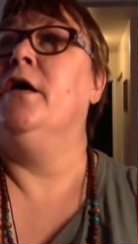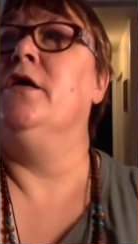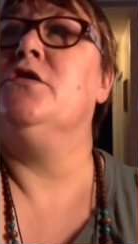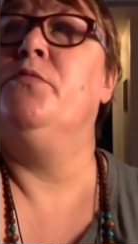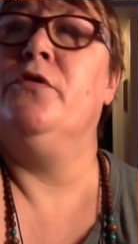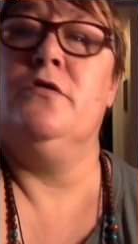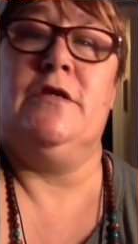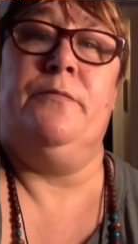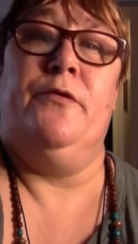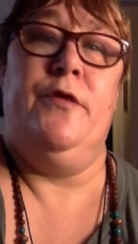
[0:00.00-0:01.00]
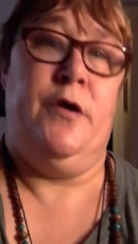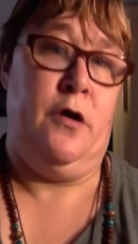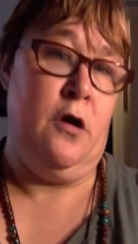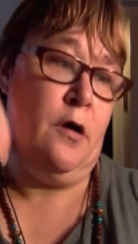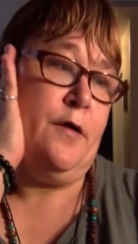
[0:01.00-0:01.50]
so put those up
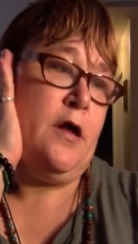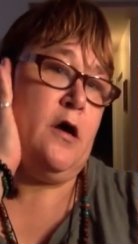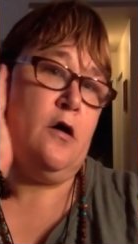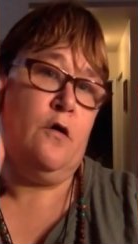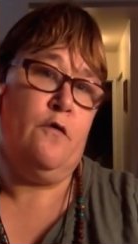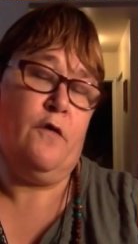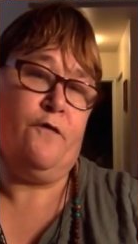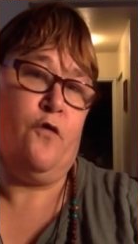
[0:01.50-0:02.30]
there. Now,